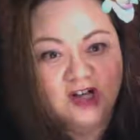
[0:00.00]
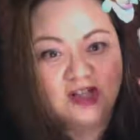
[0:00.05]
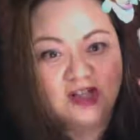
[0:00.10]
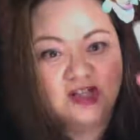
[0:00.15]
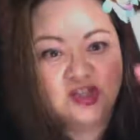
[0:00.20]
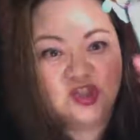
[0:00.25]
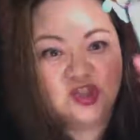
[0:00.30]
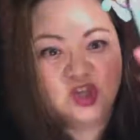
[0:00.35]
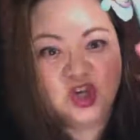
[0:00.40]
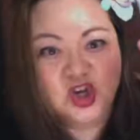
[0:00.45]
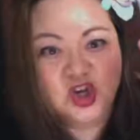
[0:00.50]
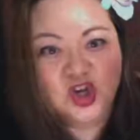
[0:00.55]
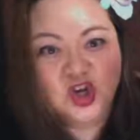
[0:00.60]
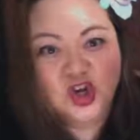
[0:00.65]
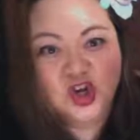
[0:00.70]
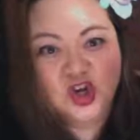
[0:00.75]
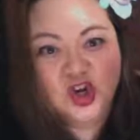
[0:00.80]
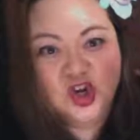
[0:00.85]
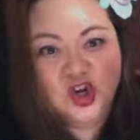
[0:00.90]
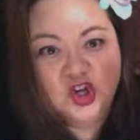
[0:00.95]
is
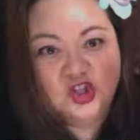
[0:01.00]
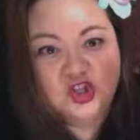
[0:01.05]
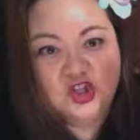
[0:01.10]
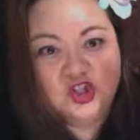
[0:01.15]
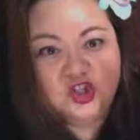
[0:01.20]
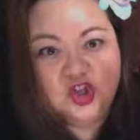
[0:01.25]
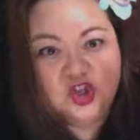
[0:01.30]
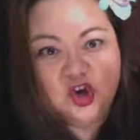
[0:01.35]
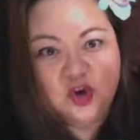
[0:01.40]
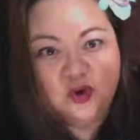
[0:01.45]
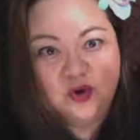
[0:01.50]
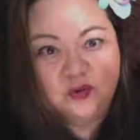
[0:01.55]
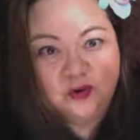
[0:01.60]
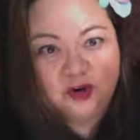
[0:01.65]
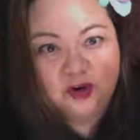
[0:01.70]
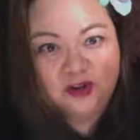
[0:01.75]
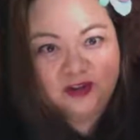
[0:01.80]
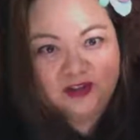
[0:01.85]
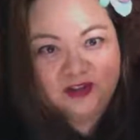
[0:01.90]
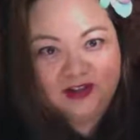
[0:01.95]
so
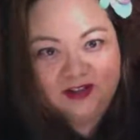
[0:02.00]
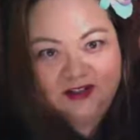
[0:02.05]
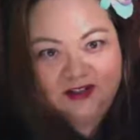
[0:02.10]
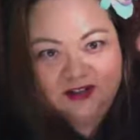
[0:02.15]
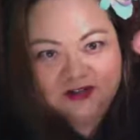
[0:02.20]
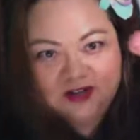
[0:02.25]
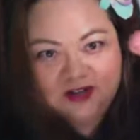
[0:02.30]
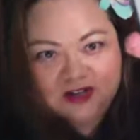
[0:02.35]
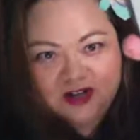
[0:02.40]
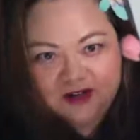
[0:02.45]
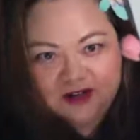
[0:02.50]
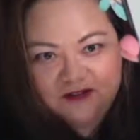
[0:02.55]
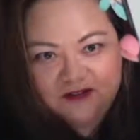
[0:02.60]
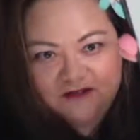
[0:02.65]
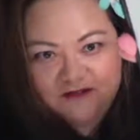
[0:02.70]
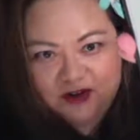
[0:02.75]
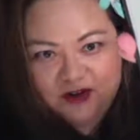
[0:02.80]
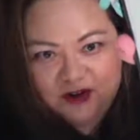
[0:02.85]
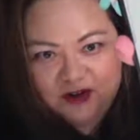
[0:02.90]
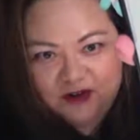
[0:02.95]
worth it, and there's not a
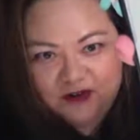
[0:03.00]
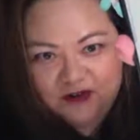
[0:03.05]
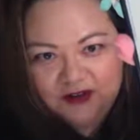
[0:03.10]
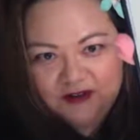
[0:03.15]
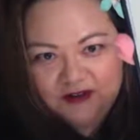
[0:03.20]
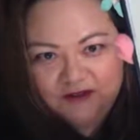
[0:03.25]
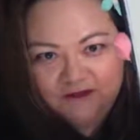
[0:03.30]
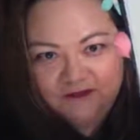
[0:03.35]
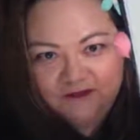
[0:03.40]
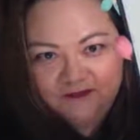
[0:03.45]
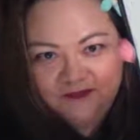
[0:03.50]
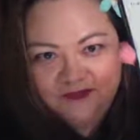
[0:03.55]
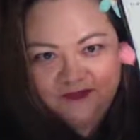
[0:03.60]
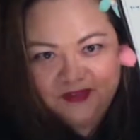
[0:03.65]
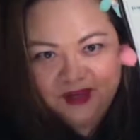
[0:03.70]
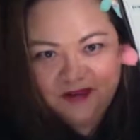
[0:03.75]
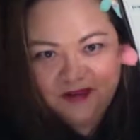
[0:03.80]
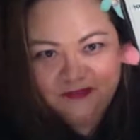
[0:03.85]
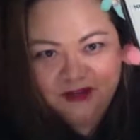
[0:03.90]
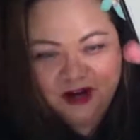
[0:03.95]
photo of it.
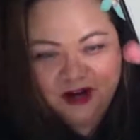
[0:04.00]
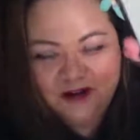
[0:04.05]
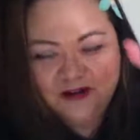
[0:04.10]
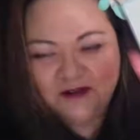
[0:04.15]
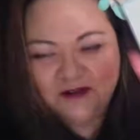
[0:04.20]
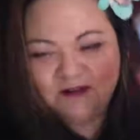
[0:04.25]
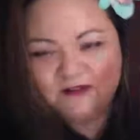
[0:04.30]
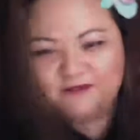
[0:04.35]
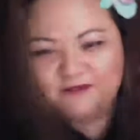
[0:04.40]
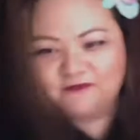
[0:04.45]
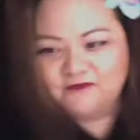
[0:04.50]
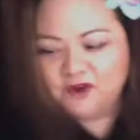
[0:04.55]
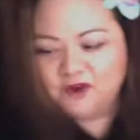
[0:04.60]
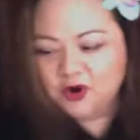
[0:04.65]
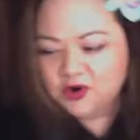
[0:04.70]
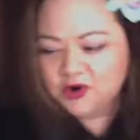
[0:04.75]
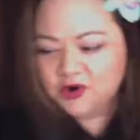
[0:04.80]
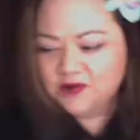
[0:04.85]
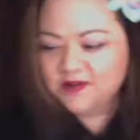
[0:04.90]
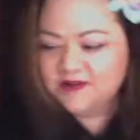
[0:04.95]
I probably have a
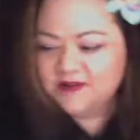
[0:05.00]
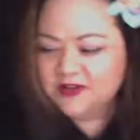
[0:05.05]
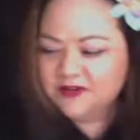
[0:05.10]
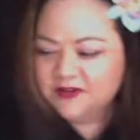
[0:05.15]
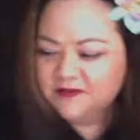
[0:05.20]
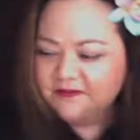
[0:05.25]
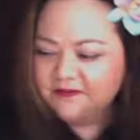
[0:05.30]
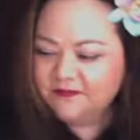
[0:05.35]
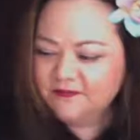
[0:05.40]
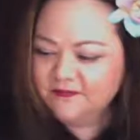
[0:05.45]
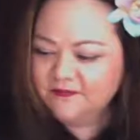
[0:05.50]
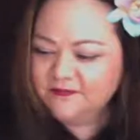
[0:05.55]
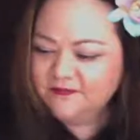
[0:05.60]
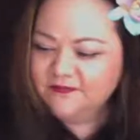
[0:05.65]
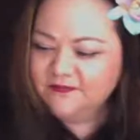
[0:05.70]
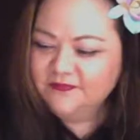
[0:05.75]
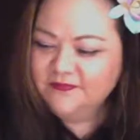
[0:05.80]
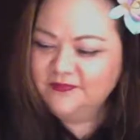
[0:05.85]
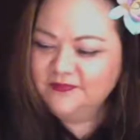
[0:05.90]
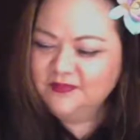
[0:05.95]
photo of it
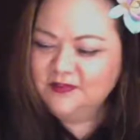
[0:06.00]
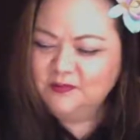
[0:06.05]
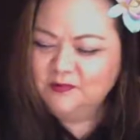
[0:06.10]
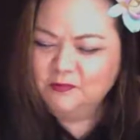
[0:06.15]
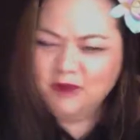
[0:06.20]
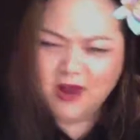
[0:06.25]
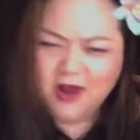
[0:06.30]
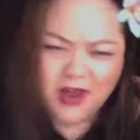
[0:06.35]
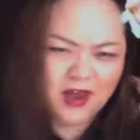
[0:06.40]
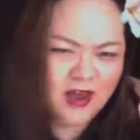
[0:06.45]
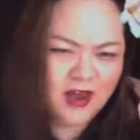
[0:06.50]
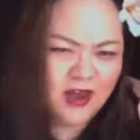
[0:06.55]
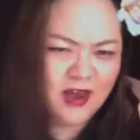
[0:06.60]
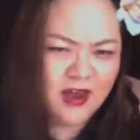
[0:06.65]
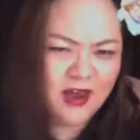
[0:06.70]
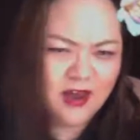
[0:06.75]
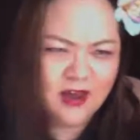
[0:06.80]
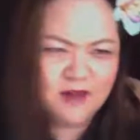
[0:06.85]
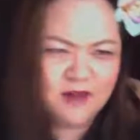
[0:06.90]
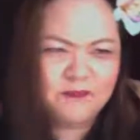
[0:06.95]

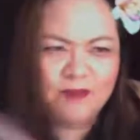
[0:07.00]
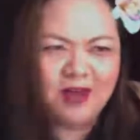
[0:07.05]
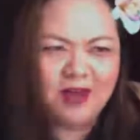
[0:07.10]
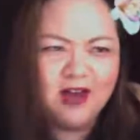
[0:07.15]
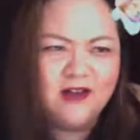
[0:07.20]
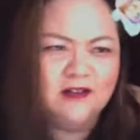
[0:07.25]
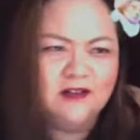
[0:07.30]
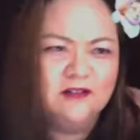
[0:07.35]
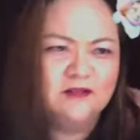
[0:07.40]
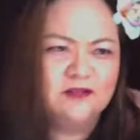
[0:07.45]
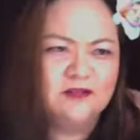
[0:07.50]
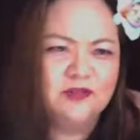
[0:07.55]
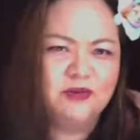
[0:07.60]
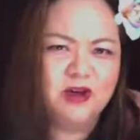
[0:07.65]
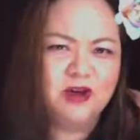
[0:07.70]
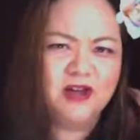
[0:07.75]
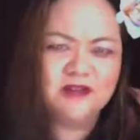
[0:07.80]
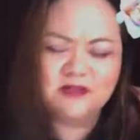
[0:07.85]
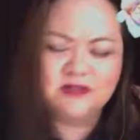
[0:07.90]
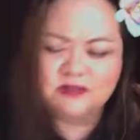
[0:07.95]
way back
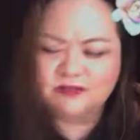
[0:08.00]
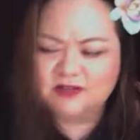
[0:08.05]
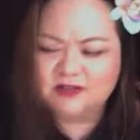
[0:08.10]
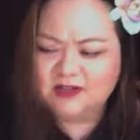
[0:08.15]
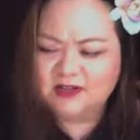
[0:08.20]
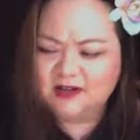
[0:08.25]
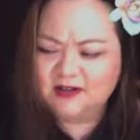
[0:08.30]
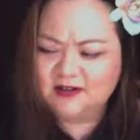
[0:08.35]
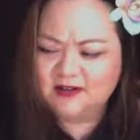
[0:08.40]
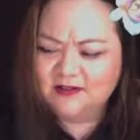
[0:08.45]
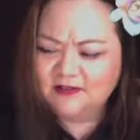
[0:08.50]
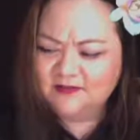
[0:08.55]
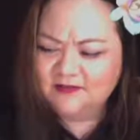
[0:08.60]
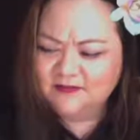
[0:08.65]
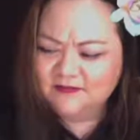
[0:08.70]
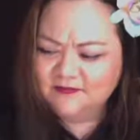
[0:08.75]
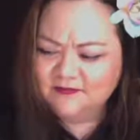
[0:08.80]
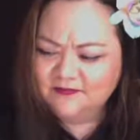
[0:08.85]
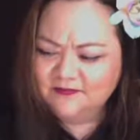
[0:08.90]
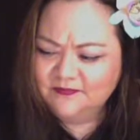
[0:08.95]
twice when I
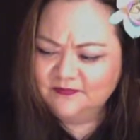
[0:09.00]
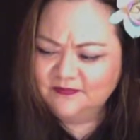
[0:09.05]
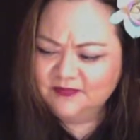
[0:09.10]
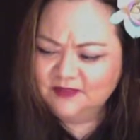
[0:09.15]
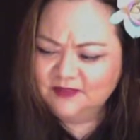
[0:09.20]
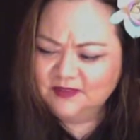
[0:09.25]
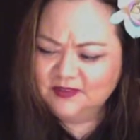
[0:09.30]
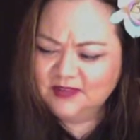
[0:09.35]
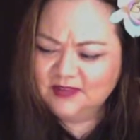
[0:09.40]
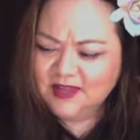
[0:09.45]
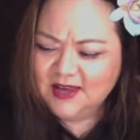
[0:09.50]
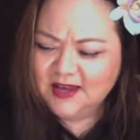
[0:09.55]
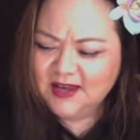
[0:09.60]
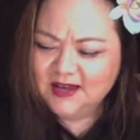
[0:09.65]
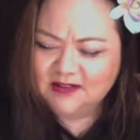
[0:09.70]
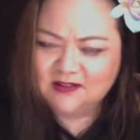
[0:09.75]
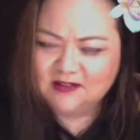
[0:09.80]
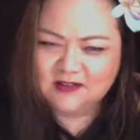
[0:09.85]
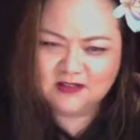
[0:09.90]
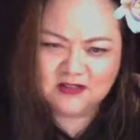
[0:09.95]

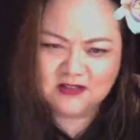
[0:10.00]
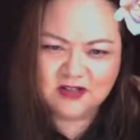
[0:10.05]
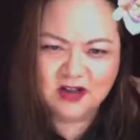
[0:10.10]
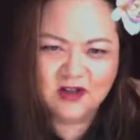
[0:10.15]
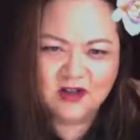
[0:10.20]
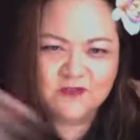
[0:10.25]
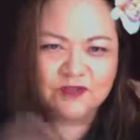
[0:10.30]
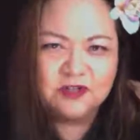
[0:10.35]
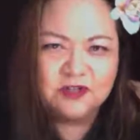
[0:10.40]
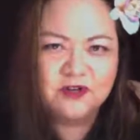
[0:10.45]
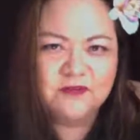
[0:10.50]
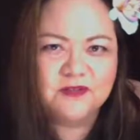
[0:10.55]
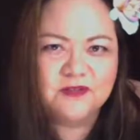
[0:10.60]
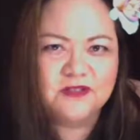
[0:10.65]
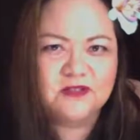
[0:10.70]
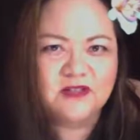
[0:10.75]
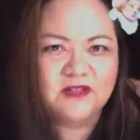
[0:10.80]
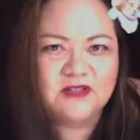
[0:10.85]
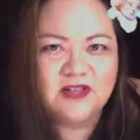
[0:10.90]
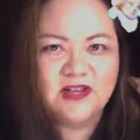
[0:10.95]
had the Tom's
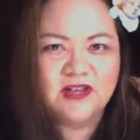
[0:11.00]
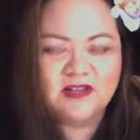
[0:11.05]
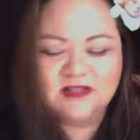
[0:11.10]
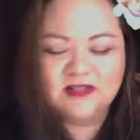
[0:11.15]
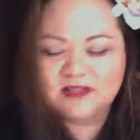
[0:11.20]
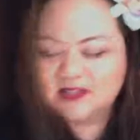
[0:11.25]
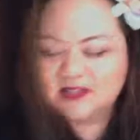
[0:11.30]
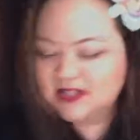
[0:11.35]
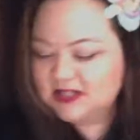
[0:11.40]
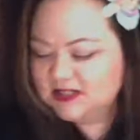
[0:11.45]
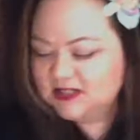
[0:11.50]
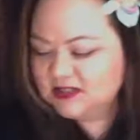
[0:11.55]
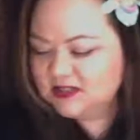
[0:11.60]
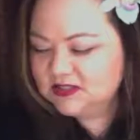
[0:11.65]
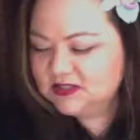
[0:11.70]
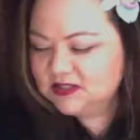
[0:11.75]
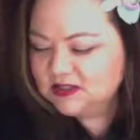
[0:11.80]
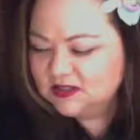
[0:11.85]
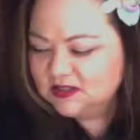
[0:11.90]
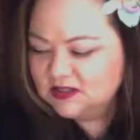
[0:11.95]
Urbans tasting,
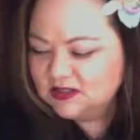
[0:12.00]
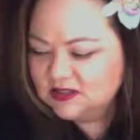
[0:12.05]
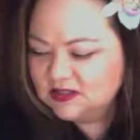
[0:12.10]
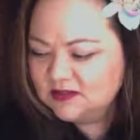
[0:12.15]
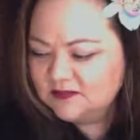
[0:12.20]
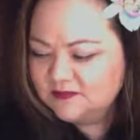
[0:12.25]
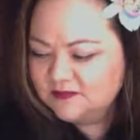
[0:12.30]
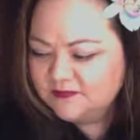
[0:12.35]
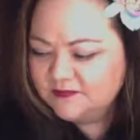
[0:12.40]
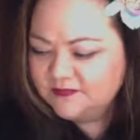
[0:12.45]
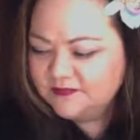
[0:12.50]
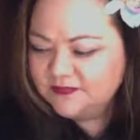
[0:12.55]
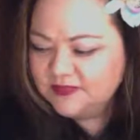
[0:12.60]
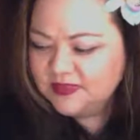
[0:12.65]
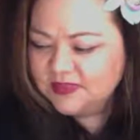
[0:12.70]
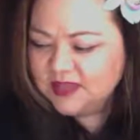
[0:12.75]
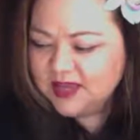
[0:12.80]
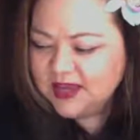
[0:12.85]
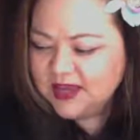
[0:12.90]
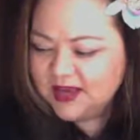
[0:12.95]

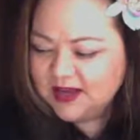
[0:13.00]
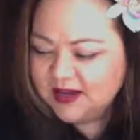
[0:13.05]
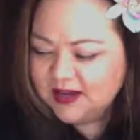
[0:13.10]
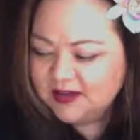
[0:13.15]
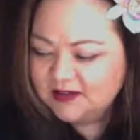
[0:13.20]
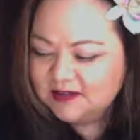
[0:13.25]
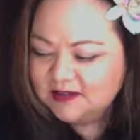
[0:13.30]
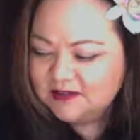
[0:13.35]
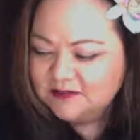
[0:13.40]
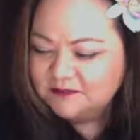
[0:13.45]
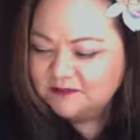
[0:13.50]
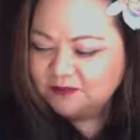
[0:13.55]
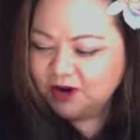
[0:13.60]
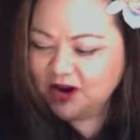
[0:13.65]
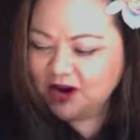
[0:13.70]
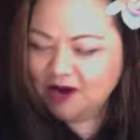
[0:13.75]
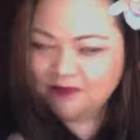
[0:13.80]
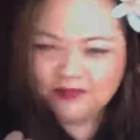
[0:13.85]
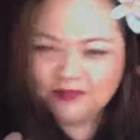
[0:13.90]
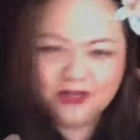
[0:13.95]
and
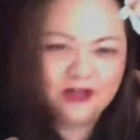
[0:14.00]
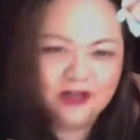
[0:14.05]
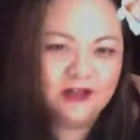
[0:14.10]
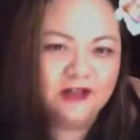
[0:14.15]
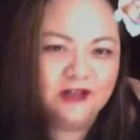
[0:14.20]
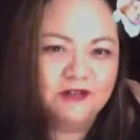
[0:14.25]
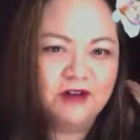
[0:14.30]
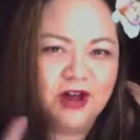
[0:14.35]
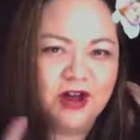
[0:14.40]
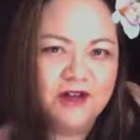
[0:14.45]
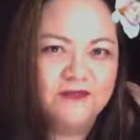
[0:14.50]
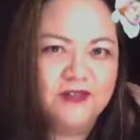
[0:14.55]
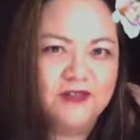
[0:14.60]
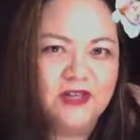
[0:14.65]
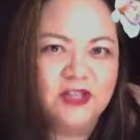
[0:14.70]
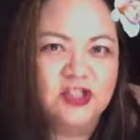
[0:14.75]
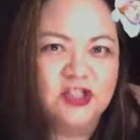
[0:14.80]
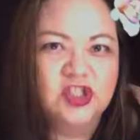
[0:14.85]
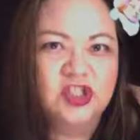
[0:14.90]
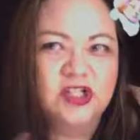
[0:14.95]
probably a Craft
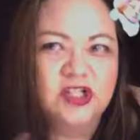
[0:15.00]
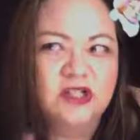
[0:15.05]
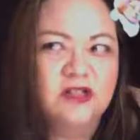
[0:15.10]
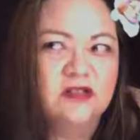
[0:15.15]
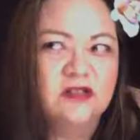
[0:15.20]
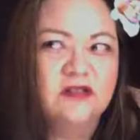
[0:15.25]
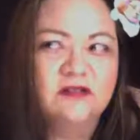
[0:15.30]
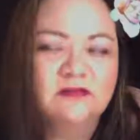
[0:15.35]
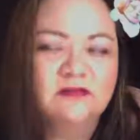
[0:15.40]
Kitchen